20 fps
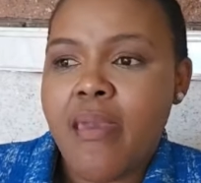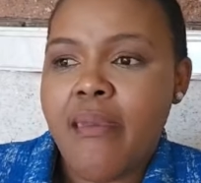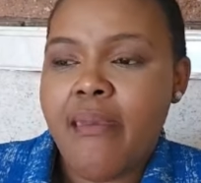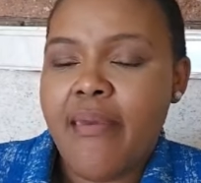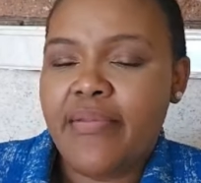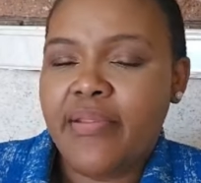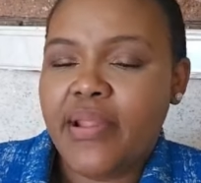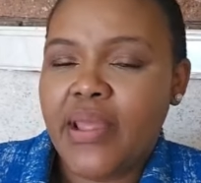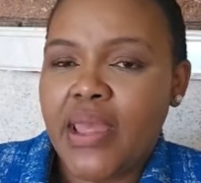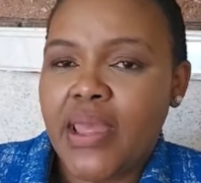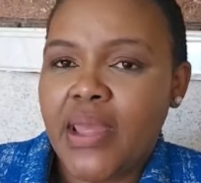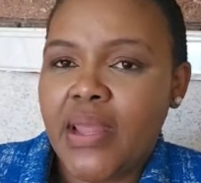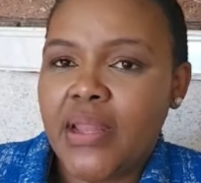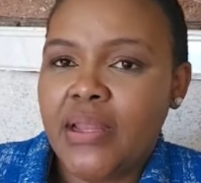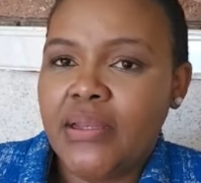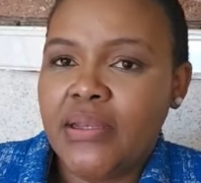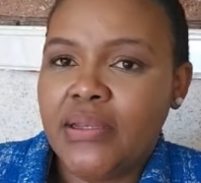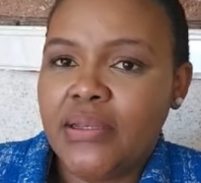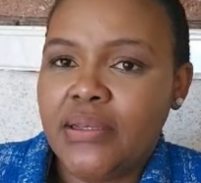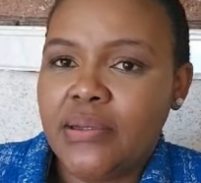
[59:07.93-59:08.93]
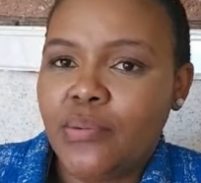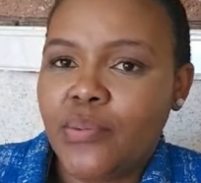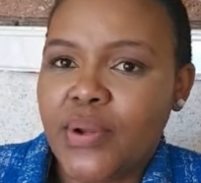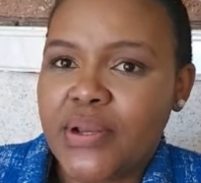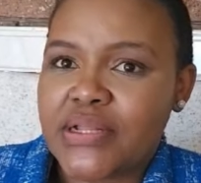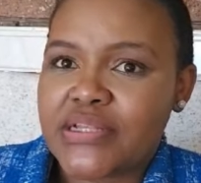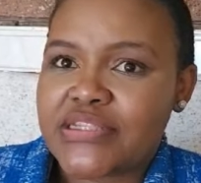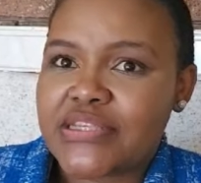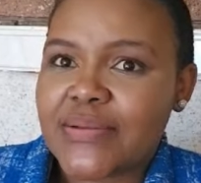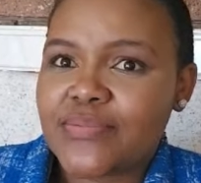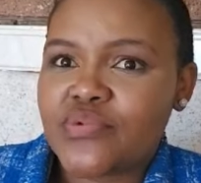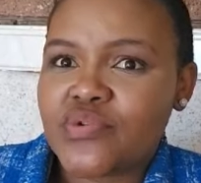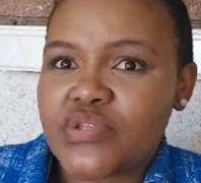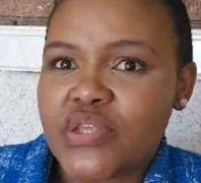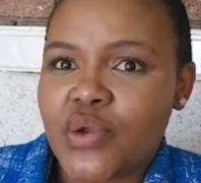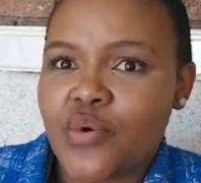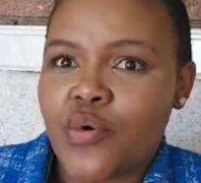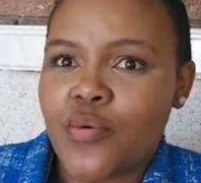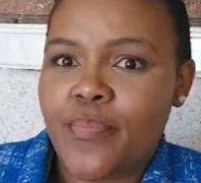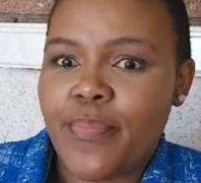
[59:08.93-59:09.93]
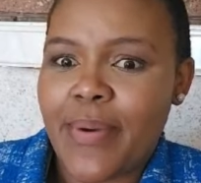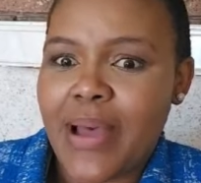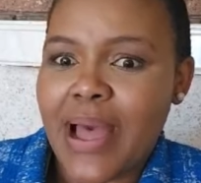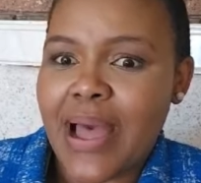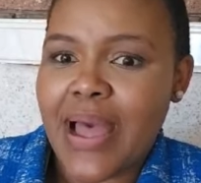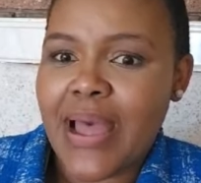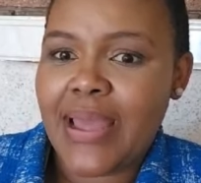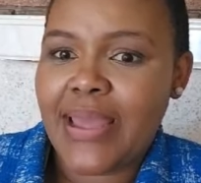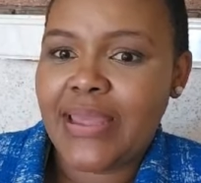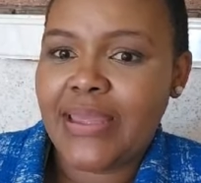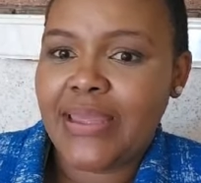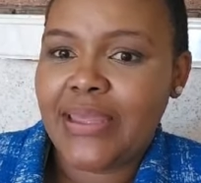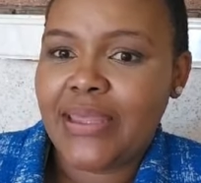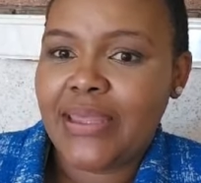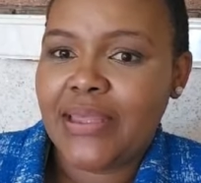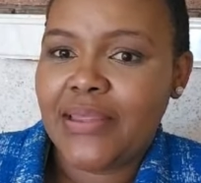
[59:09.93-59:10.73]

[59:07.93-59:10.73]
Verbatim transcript: and then when it's time to say goodbye